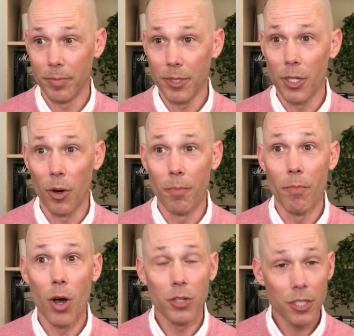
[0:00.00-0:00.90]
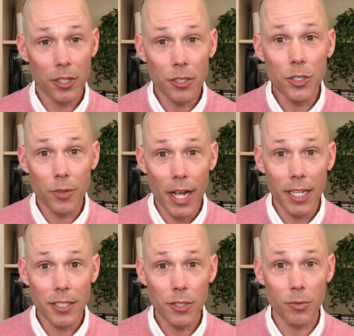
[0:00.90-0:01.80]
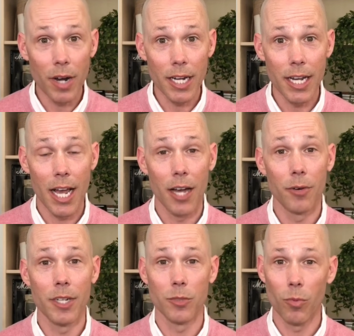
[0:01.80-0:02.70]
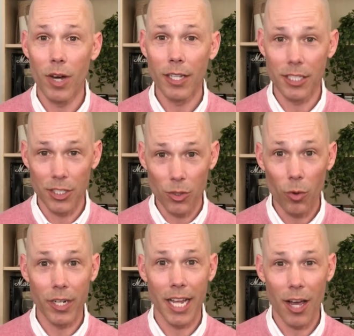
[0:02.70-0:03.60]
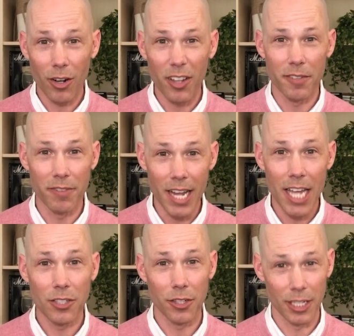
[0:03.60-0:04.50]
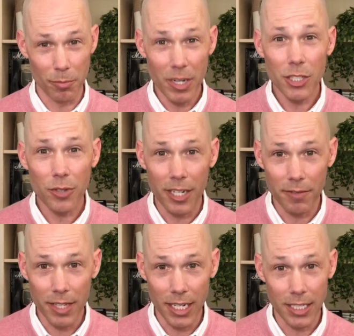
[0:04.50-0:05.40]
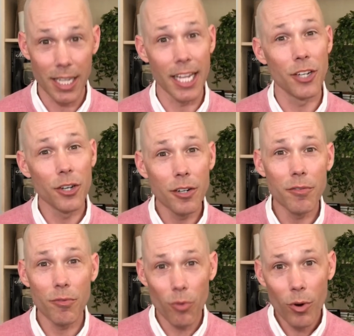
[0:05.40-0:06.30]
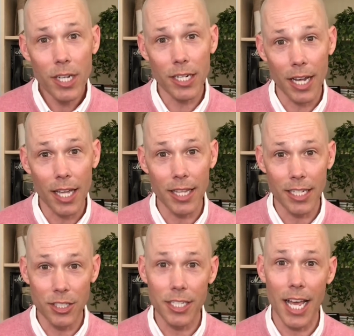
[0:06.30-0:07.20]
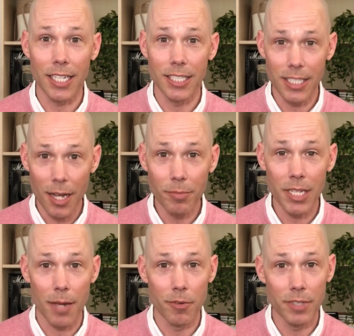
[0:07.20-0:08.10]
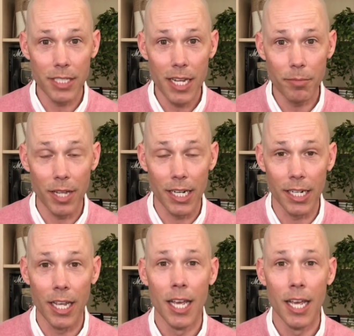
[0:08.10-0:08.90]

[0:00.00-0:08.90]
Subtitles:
emotional stress right now, as well as sorting out all the financial and administrative things that they could have avoided had they just had some type of estate planning.